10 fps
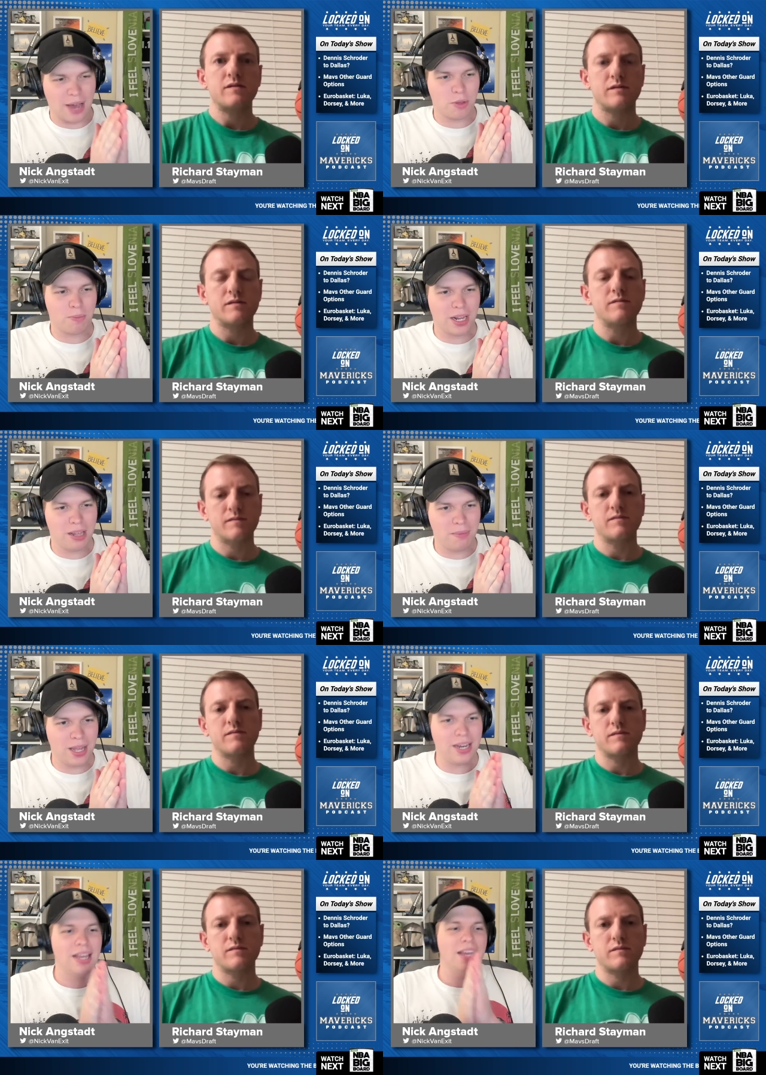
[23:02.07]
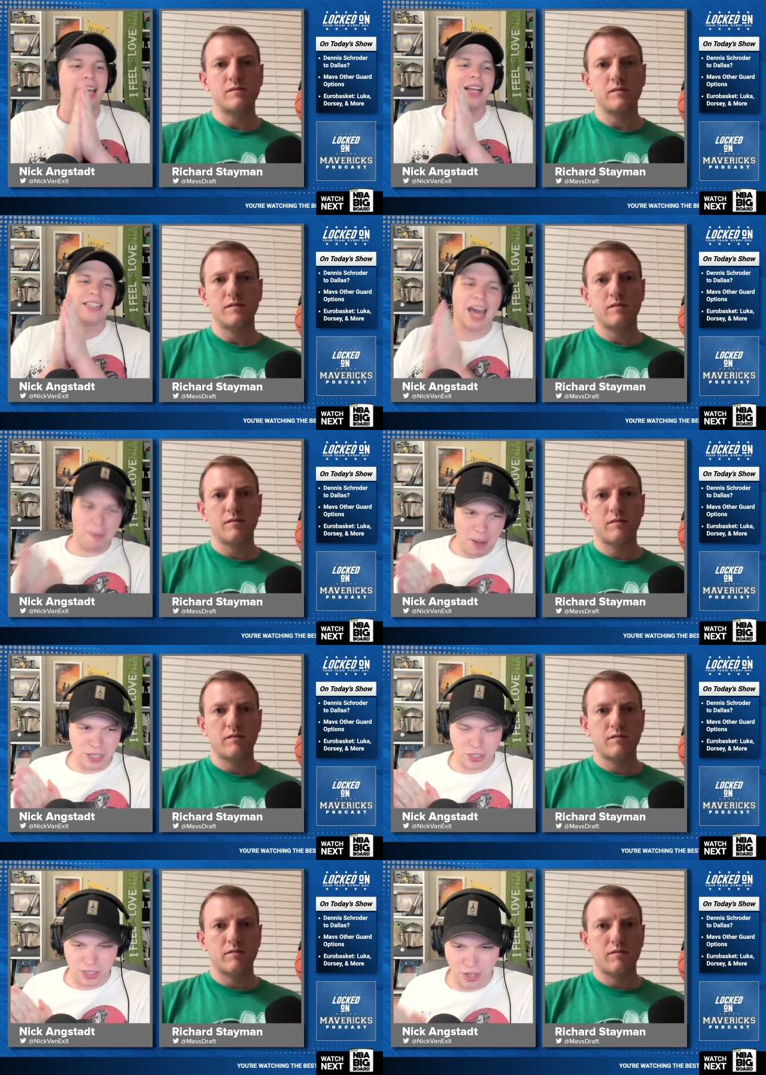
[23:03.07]
Speaker 1: with bringing him in is not a
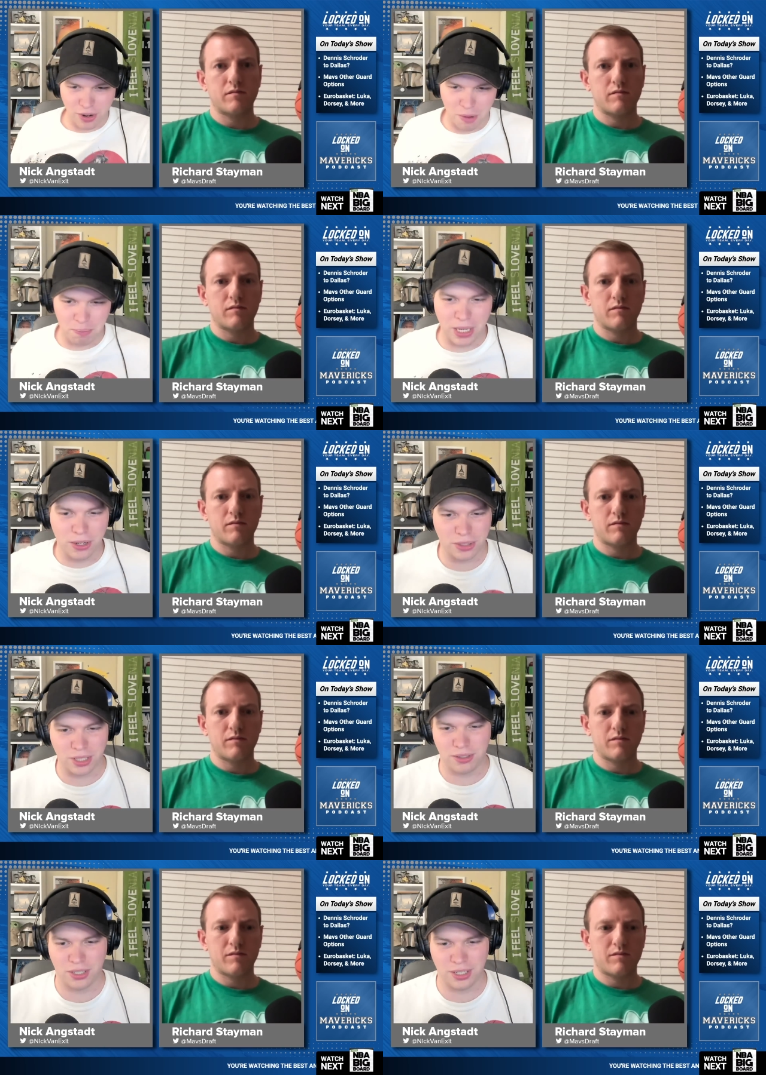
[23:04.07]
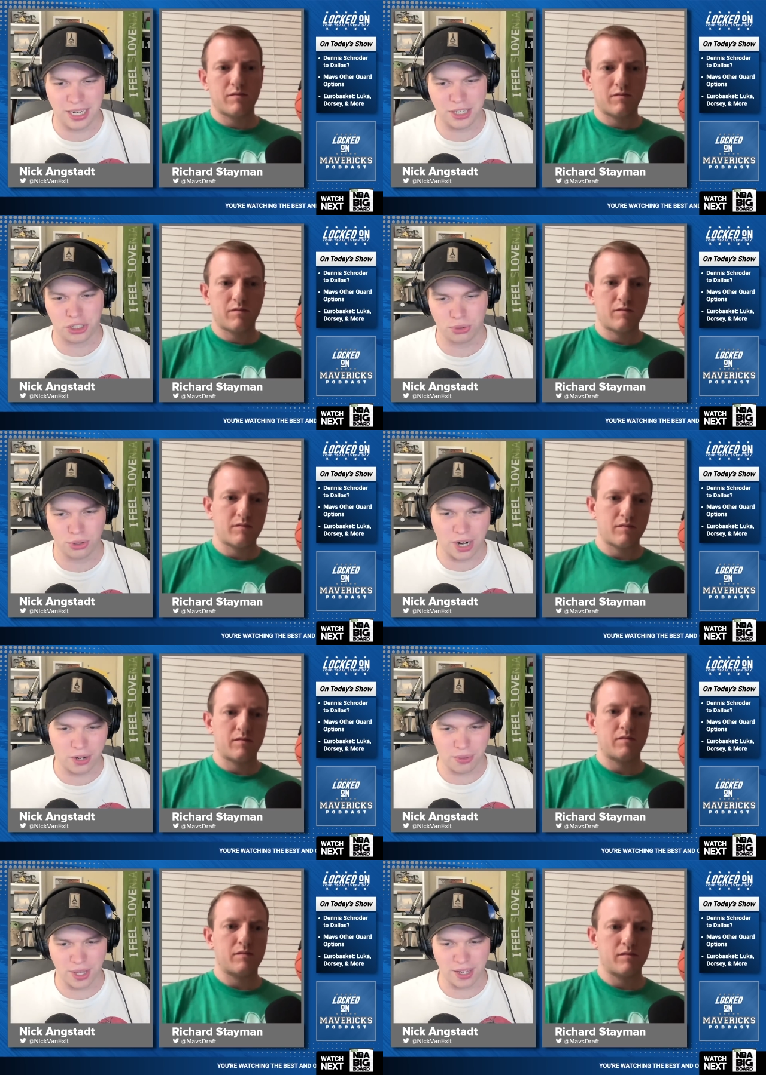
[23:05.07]
pitch that's going to appeal to, to Dennis Schroeder, I
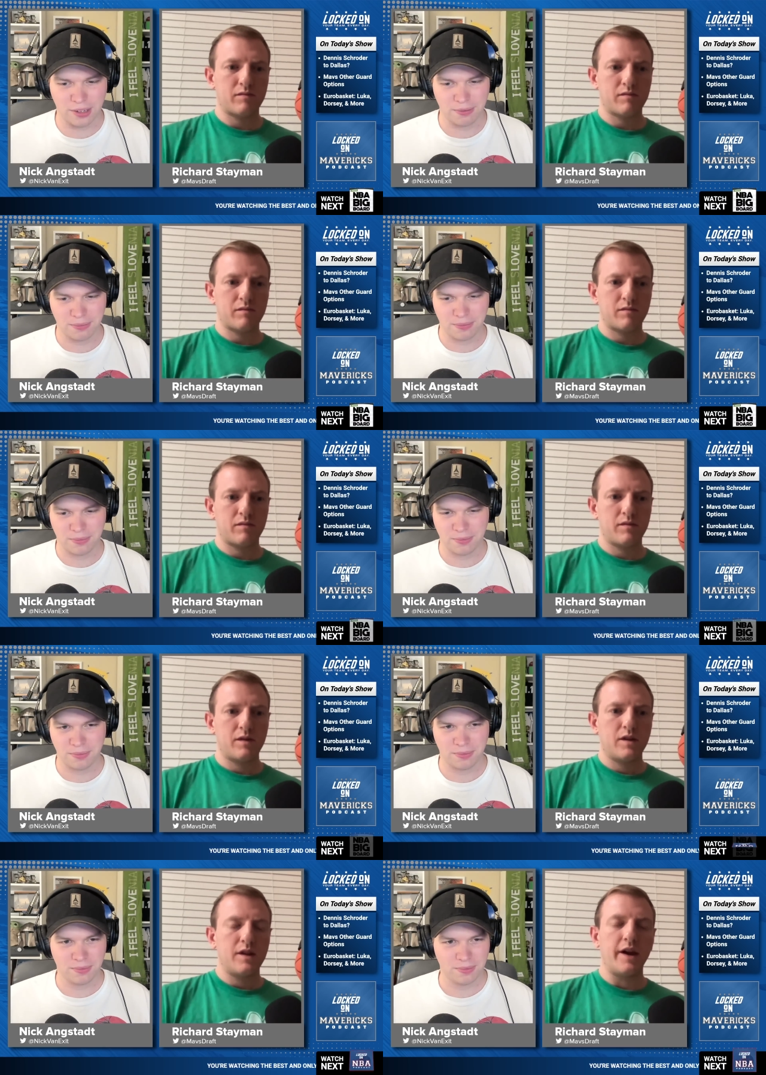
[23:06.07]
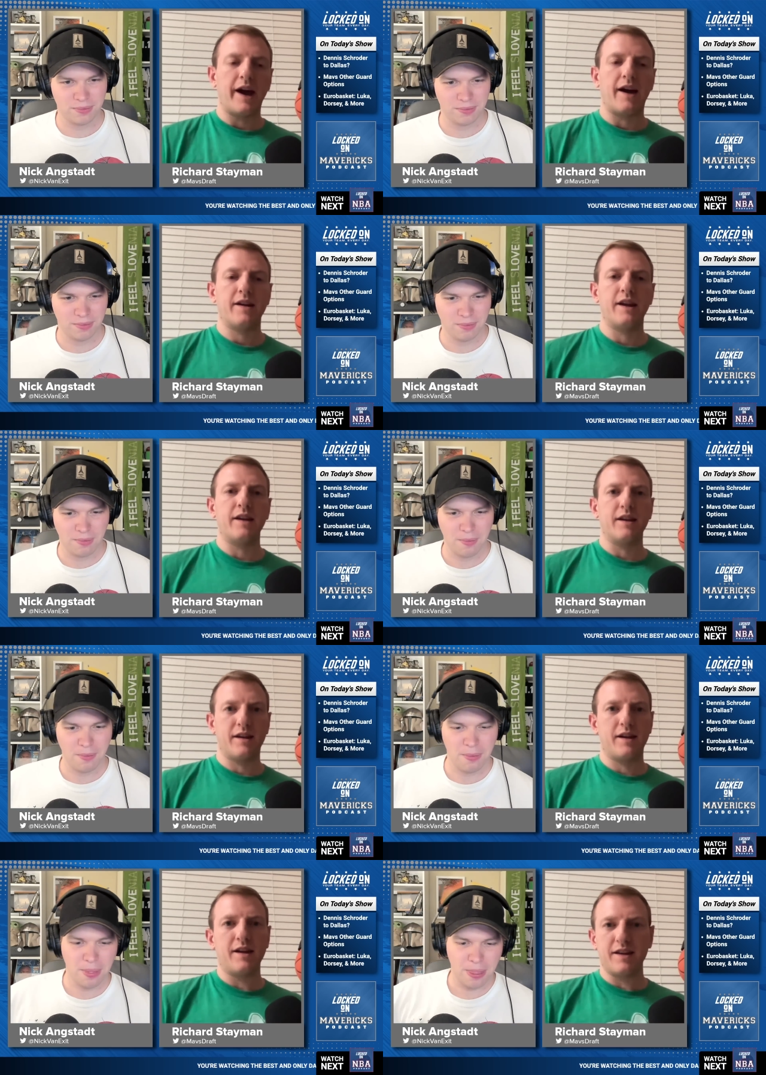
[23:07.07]
don't think.
Speaker 2: Yeah.
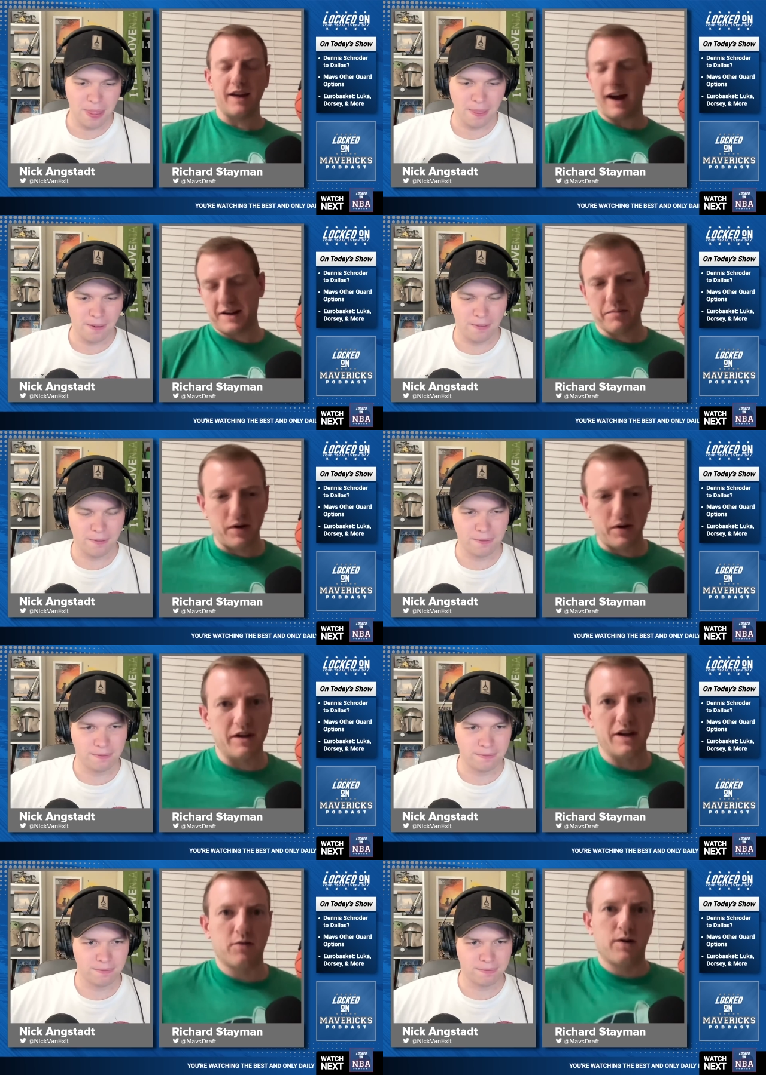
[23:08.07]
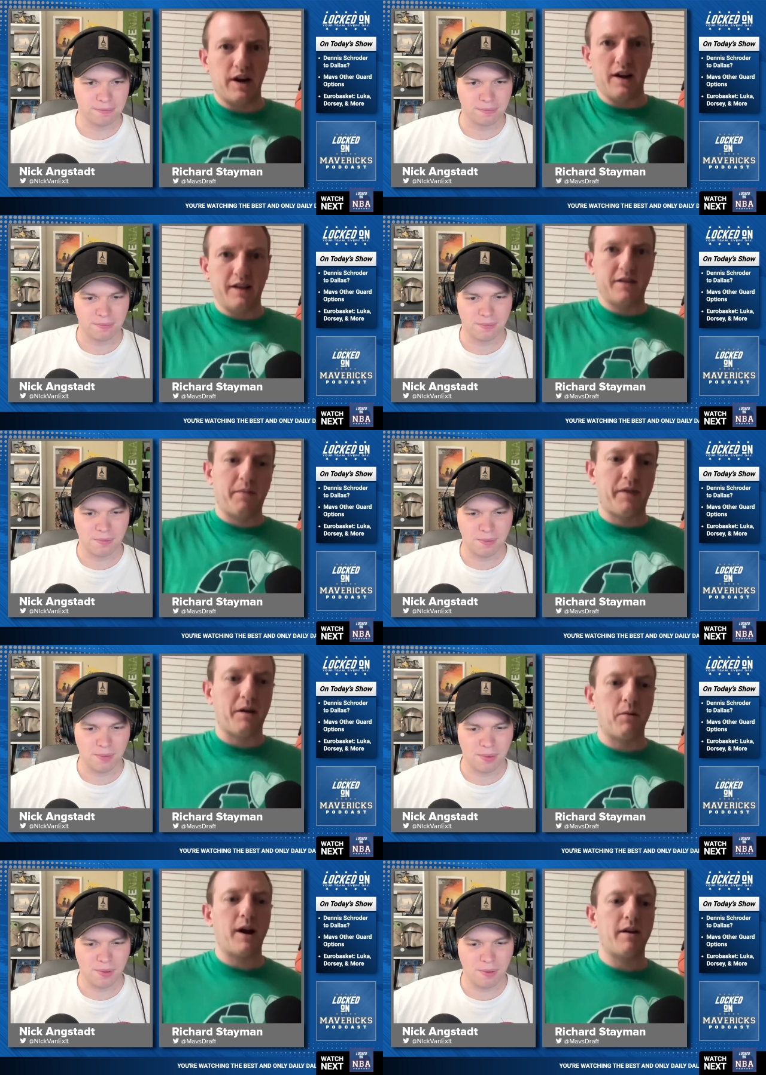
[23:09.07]
And I completely agree. It's
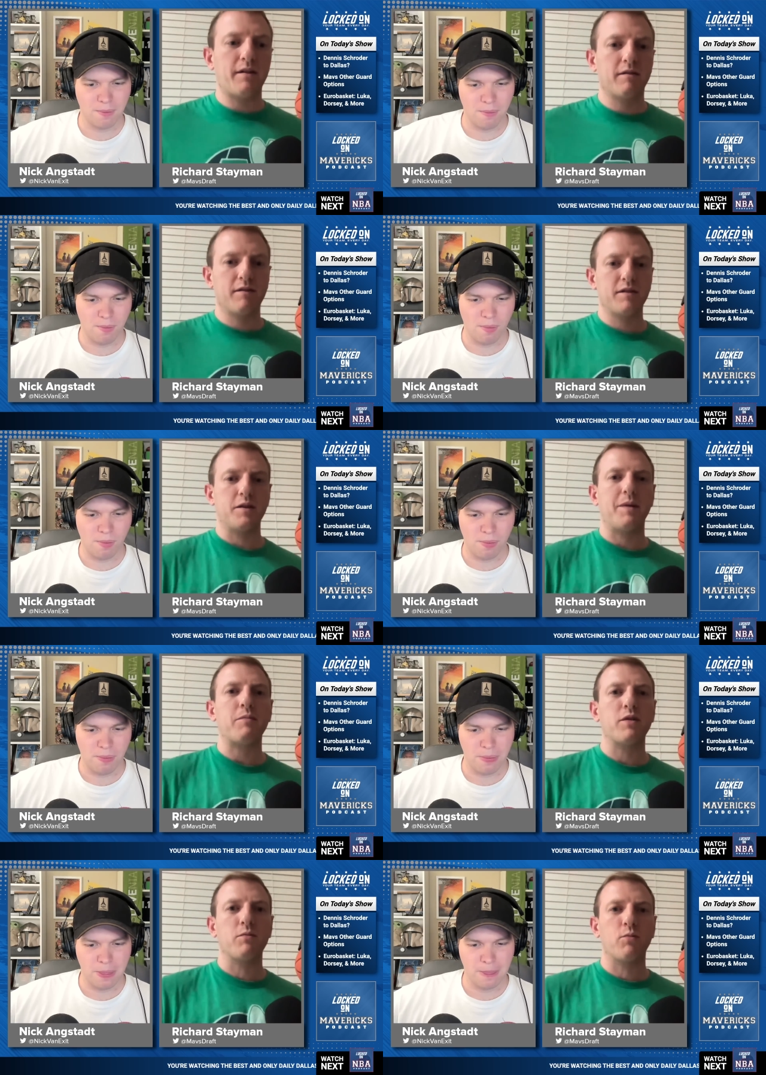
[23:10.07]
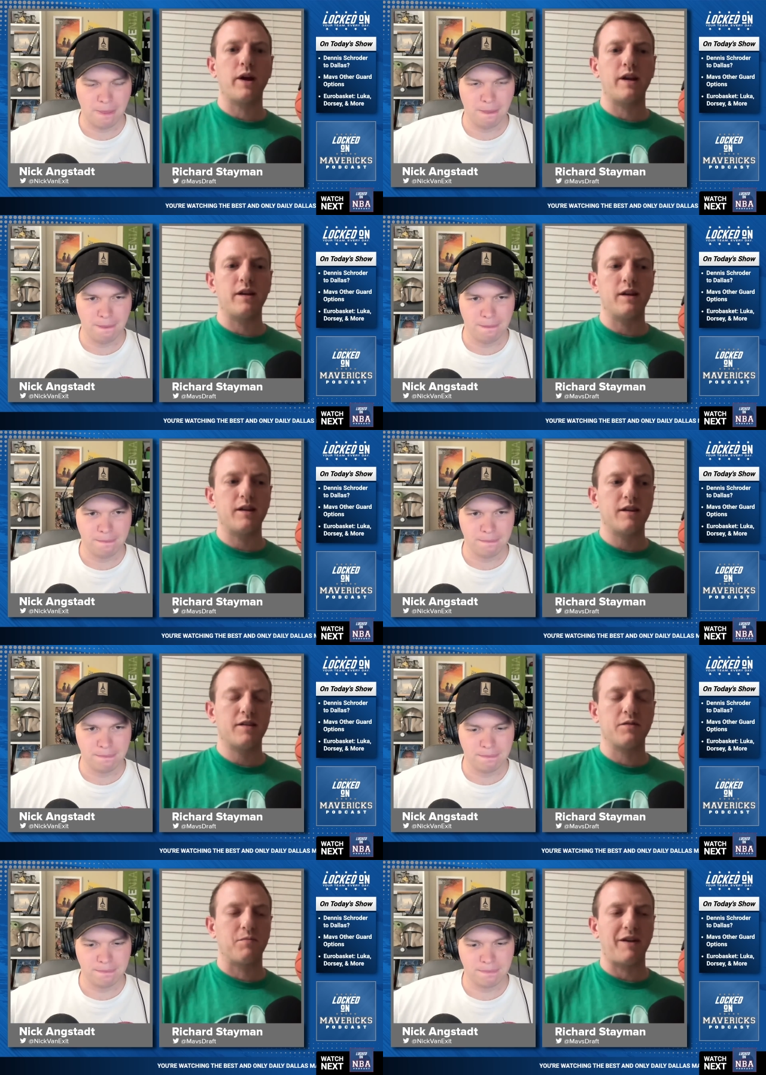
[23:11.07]
something where you remember when
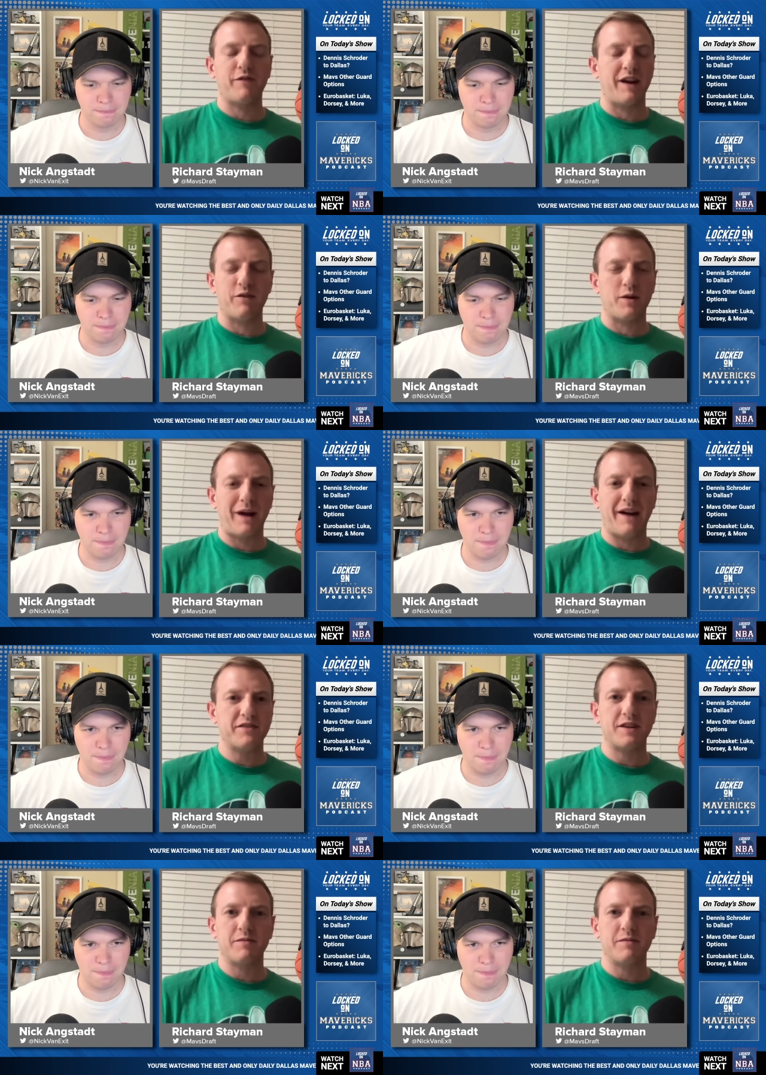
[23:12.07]
this is my favorite Mavs